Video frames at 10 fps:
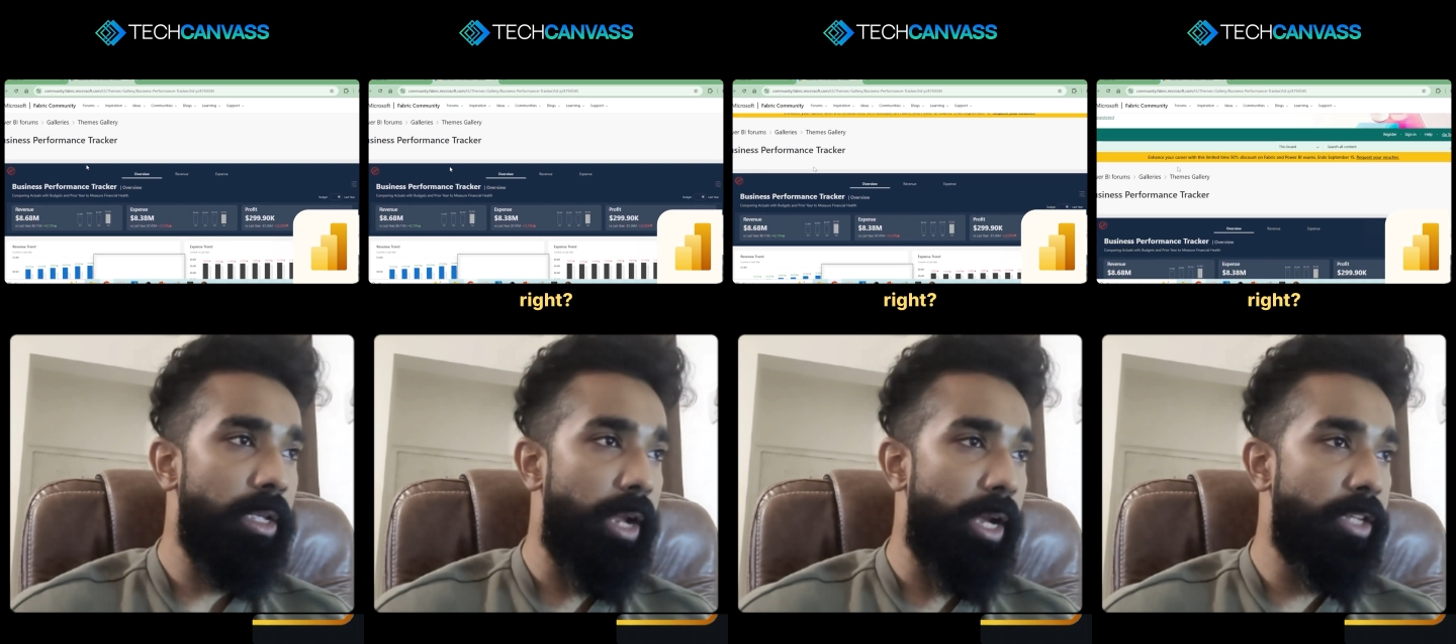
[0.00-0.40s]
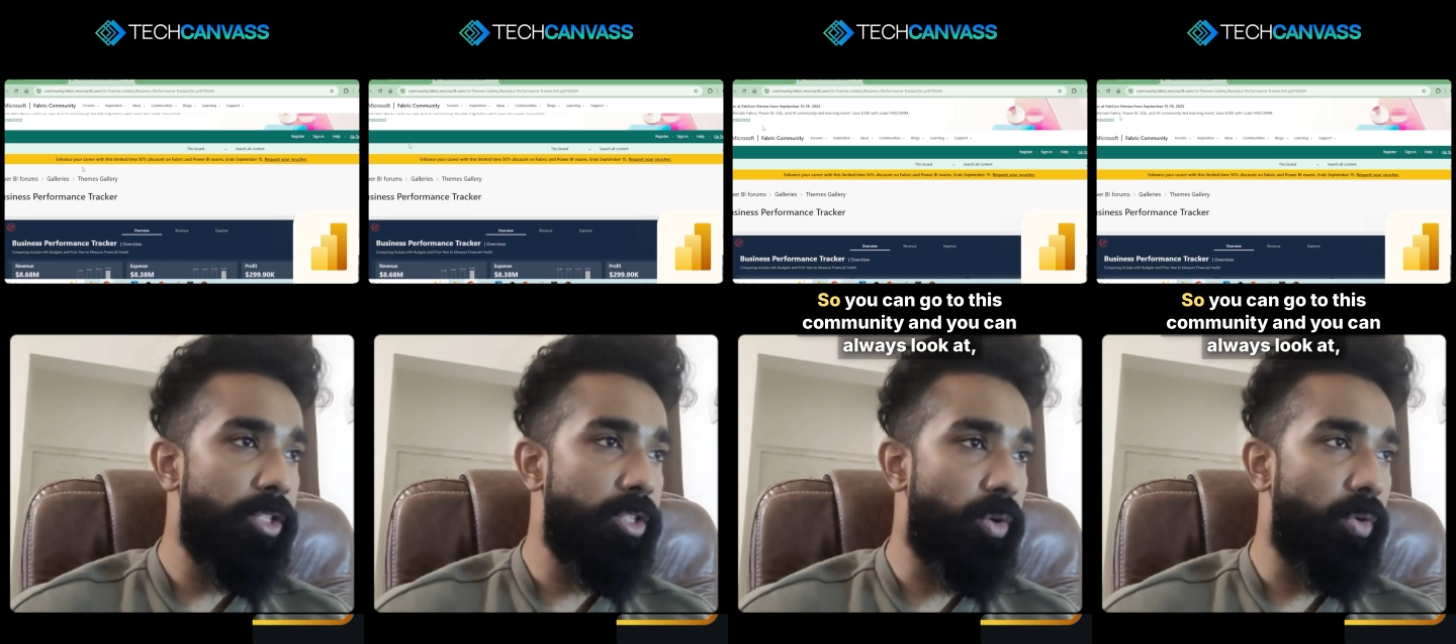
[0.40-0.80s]
right
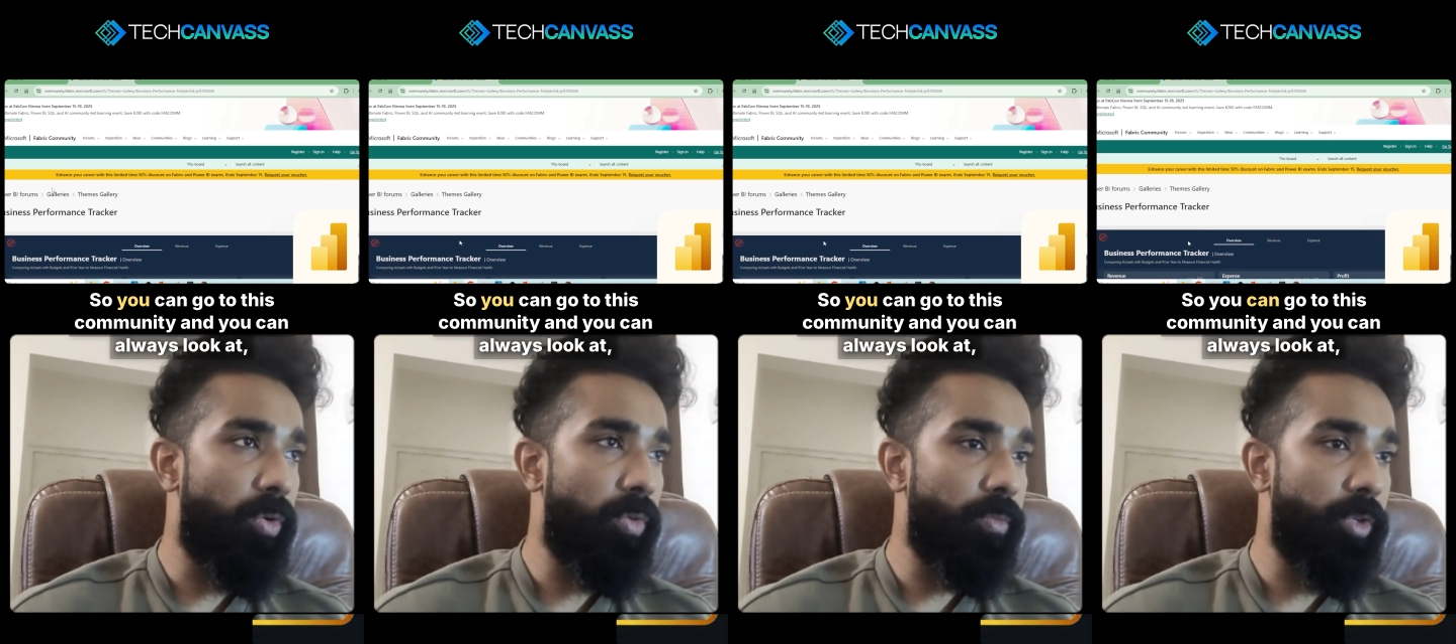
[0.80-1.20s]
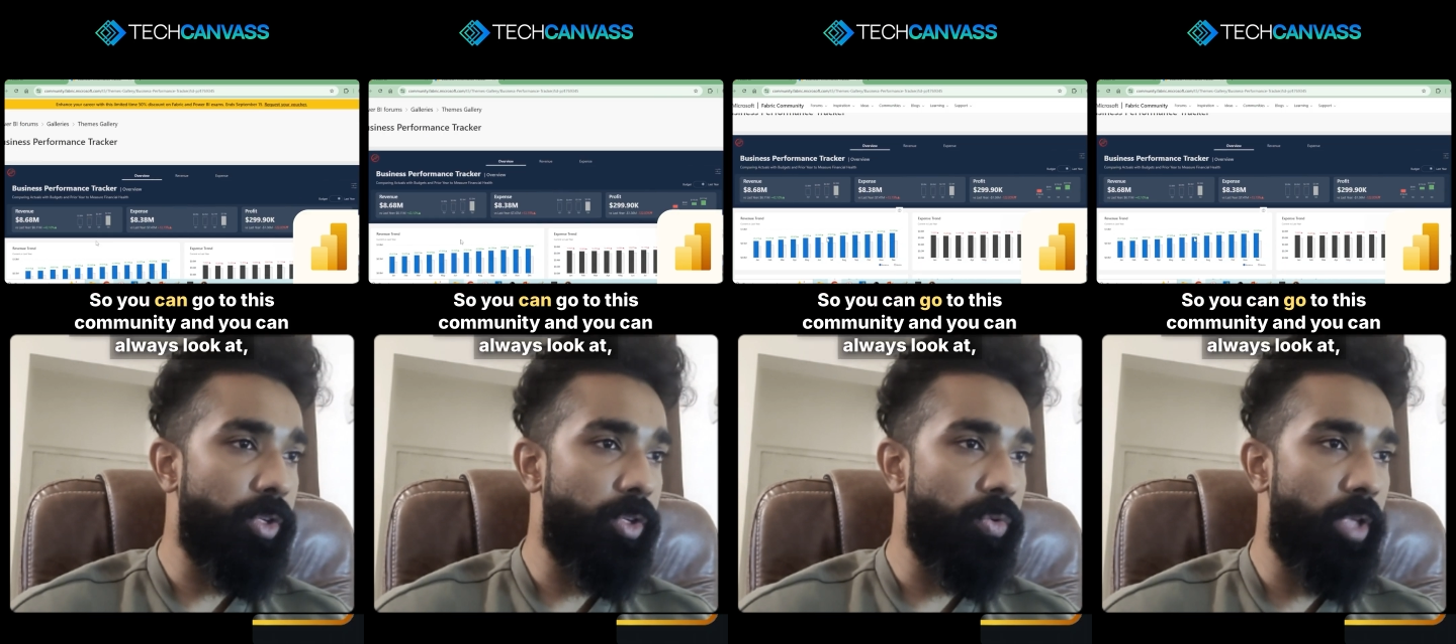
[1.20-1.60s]
so
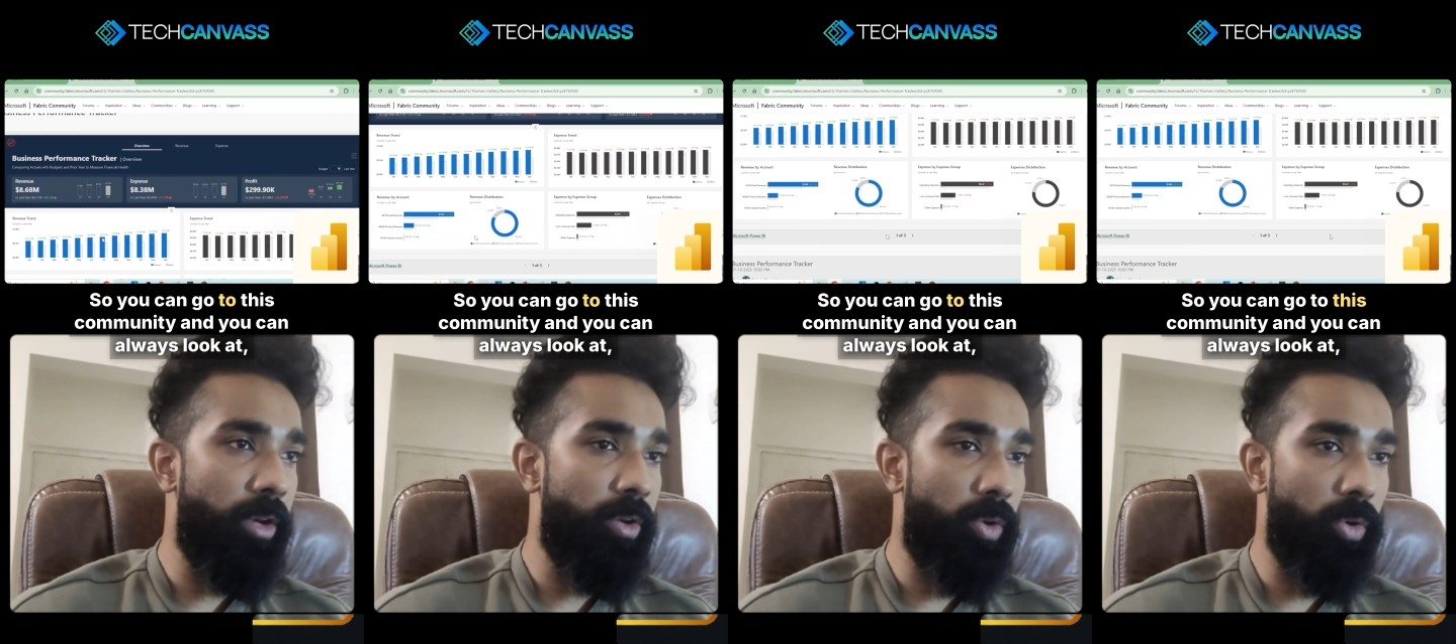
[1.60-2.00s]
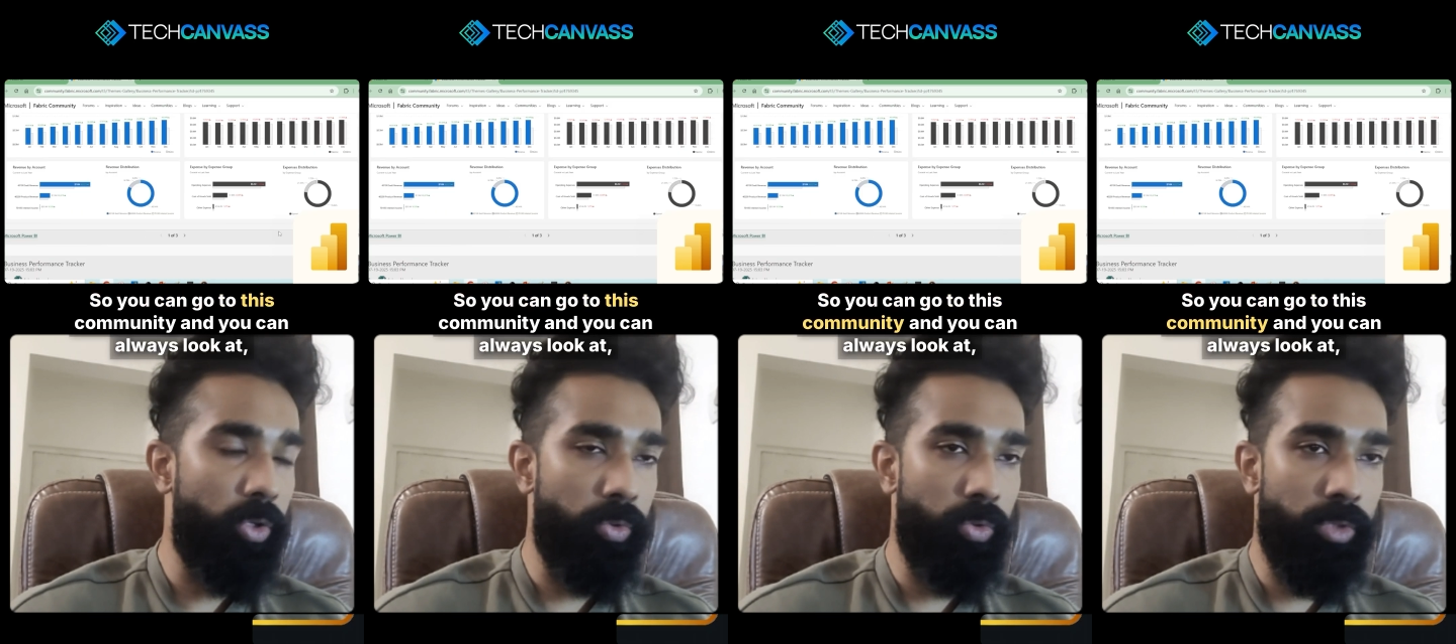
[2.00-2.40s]
you can go
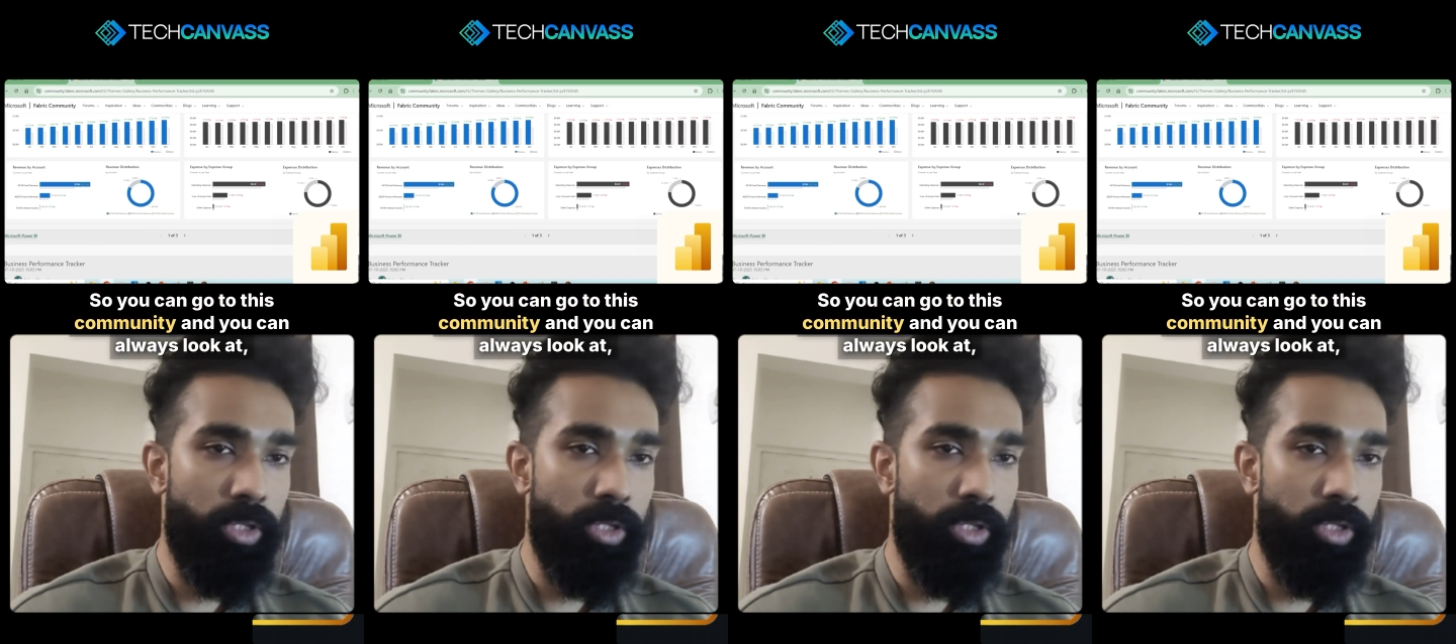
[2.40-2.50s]
to